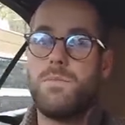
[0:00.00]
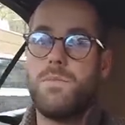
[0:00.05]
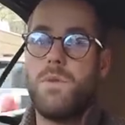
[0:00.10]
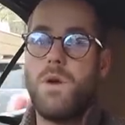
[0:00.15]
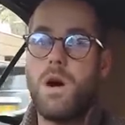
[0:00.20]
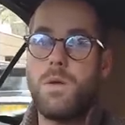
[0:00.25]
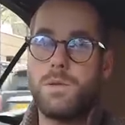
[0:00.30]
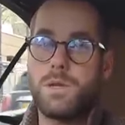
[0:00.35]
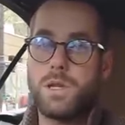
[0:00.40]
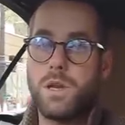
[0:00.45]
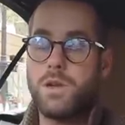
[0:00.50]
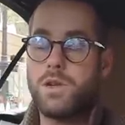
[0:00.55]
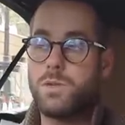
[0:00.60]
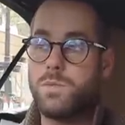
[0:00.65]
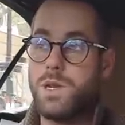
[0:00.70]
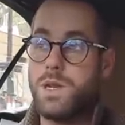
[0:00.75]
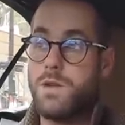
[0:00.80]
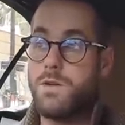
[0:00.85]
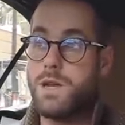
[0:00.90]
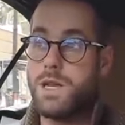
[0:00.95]
I'm a social
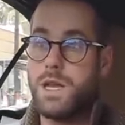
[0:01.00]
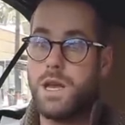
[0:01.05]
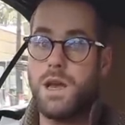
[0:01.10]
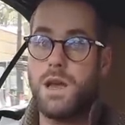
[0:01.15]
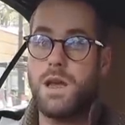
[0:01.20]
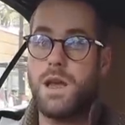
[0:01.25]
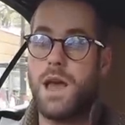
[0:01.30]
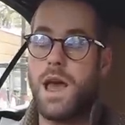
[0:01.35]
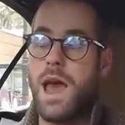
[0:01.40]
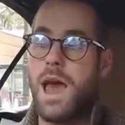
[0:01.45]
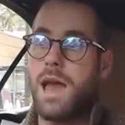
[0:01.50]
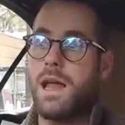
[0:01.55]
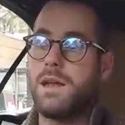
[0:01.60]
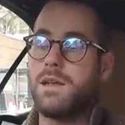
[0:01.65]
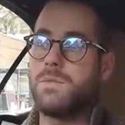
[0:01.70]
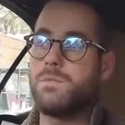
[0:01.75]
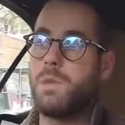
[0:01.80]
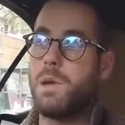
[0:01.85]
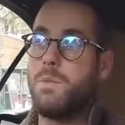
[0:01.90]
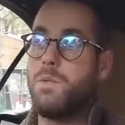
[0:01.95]
media idiot
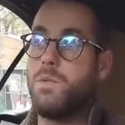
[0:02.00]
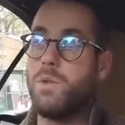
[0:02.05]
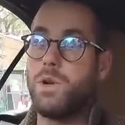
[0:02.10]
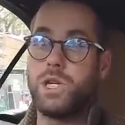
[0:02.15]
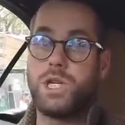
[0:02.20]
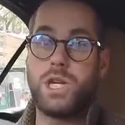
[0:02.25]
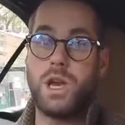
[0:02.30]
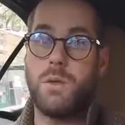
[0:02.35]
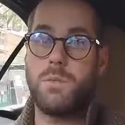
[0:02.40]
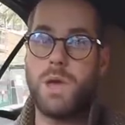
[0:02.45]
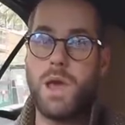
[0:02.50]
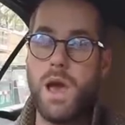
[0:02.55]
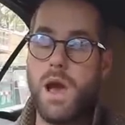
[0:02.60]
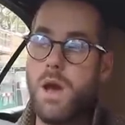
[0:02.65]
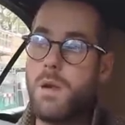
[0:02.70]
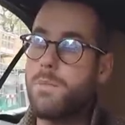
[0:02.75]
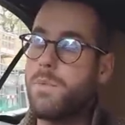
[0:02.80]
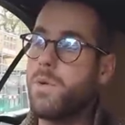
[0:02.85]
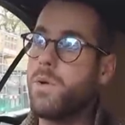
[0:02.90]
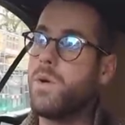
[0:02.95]
and people want to shut me up,